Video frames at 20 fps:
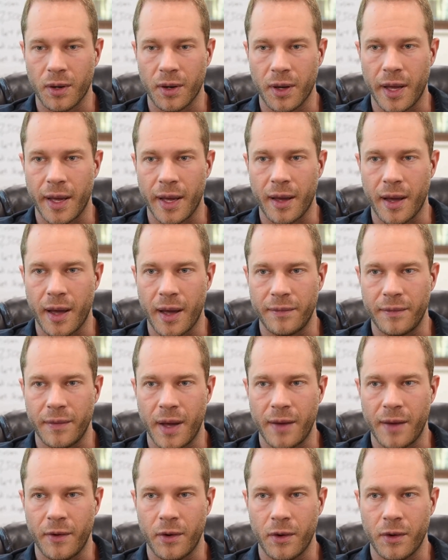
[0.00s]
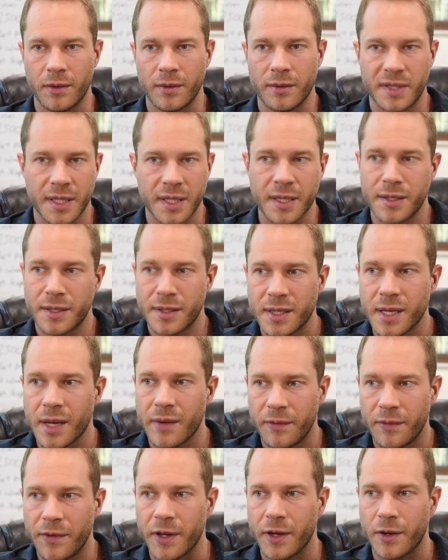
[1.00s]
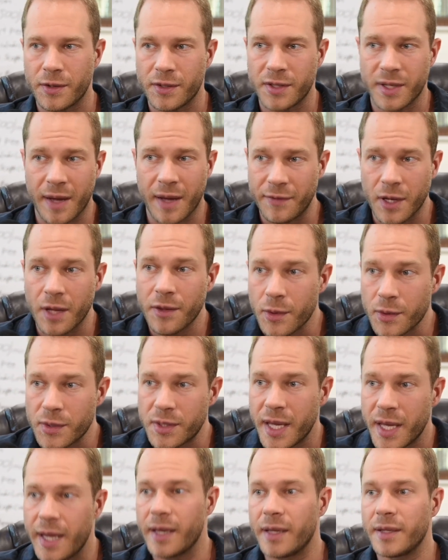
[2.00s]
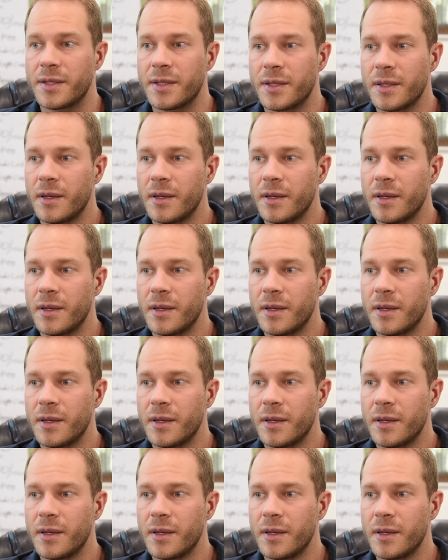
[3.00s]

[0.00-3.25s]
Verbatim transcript: Like I've, I've earned six and seven figures. Like I've done those things.